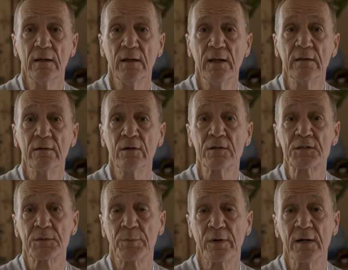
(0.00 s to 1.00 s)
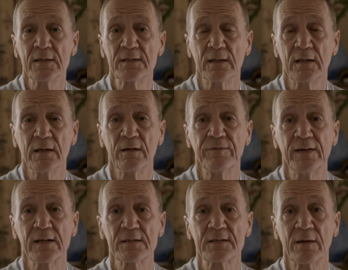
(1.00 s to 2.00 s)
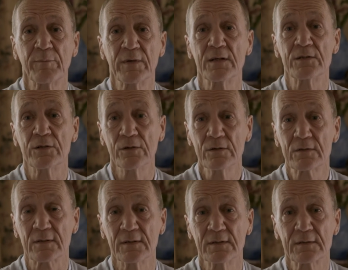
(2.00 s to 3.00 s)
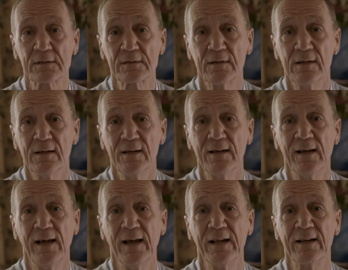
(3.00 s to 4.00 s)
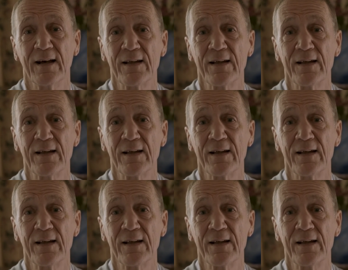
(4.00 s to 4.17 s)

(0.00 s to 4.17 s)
And not surprisingly, I found some things useless and